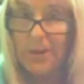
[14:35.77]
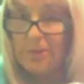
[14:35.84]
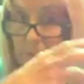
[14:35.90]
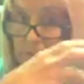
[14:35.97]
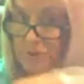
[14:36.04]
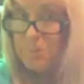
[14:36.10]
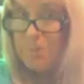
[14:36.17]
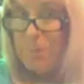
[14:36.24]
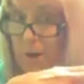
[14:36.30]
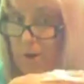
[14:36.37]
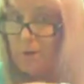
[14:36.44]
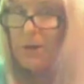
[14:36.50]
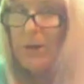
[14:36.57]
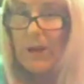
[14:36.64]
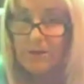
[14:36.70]
that's
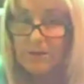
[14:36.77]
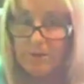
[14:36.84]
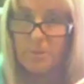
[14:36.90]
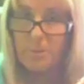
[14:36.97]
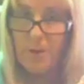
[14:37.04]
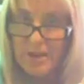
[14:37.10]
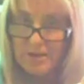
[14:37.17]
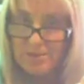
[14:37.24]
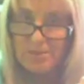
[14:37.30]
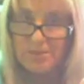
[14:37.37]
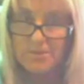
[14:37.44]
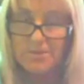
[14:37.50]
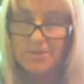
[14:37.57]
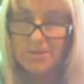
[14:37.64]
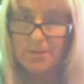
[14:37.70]
buried under the
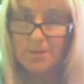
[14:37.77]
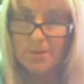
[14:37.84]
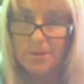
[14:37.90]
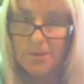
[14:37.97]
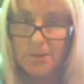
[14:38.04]
masses